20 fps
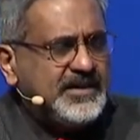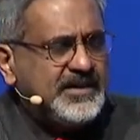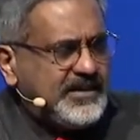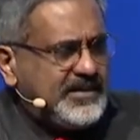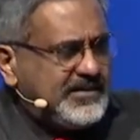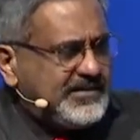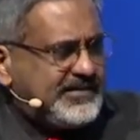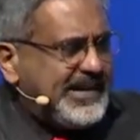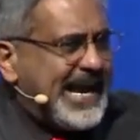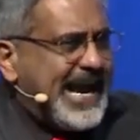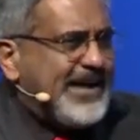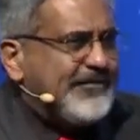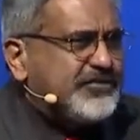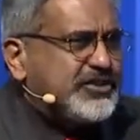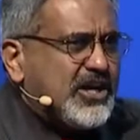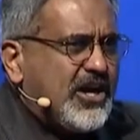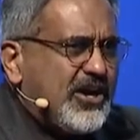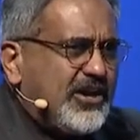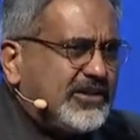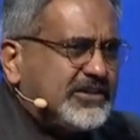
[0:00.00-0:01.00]
See, I've
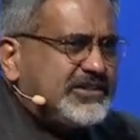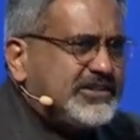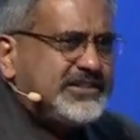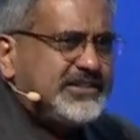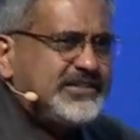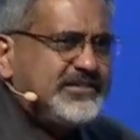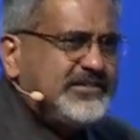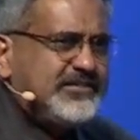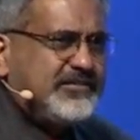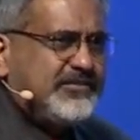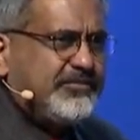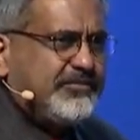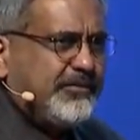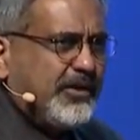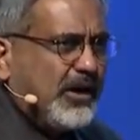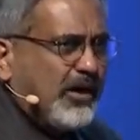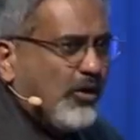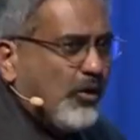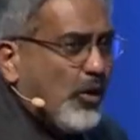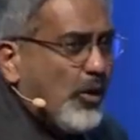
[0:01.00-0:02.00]
talked for
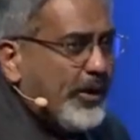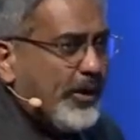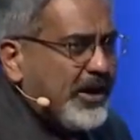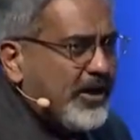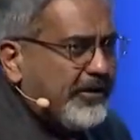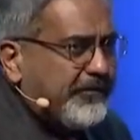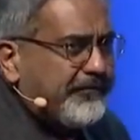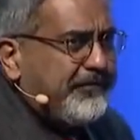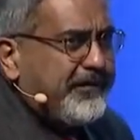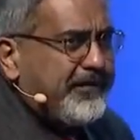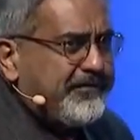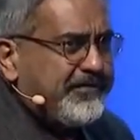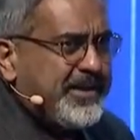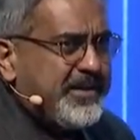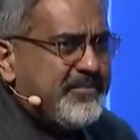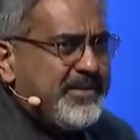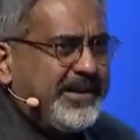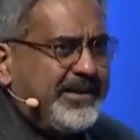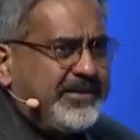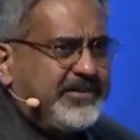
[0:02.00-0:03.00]
going on 50
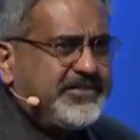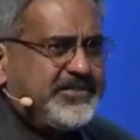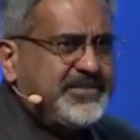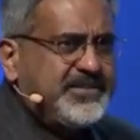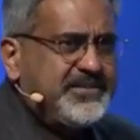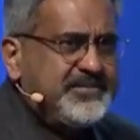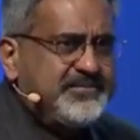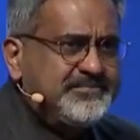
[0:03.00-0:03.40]
minutes.